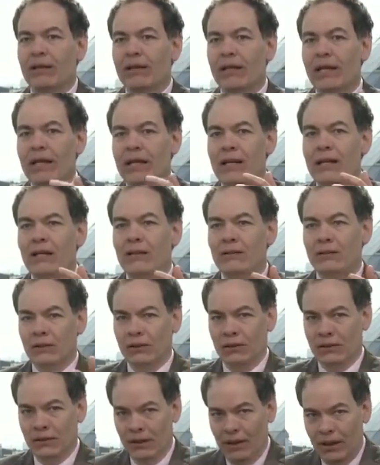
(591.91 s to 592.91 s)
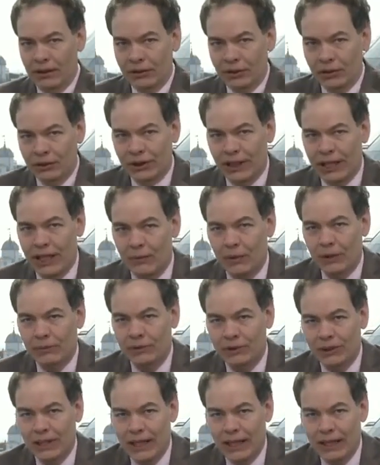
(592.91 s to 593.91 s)
They understand what
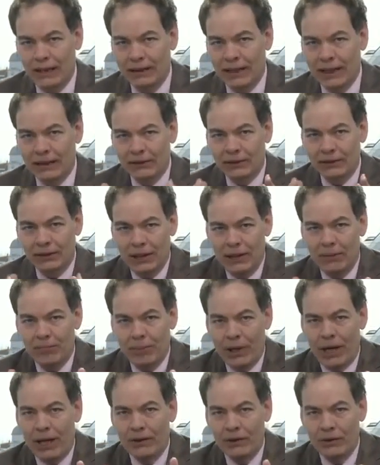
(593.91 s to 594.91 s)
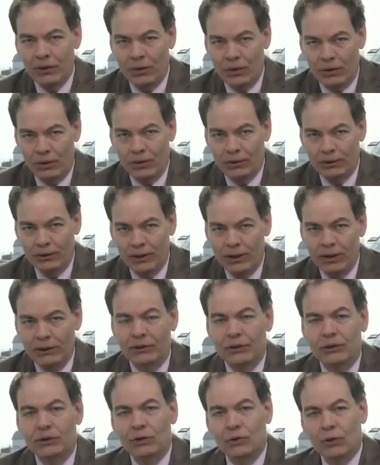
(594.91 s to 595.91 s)
I'm saying, that to keep buying gold
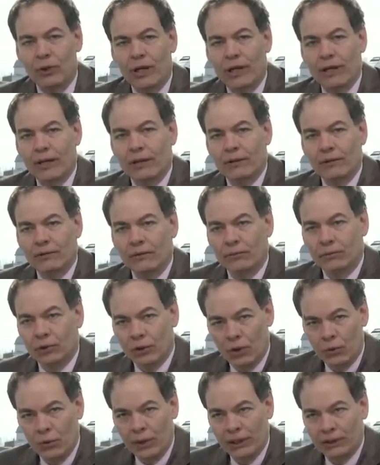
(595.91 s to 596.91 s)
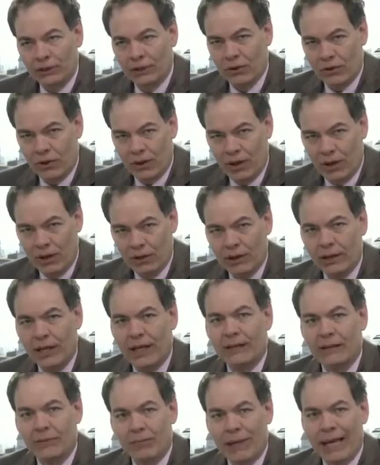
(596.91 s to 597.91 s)
to destroy Joe Wiesenthal
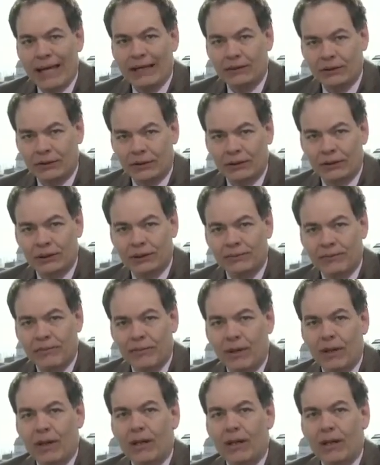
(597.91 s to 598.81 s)
and the banksters.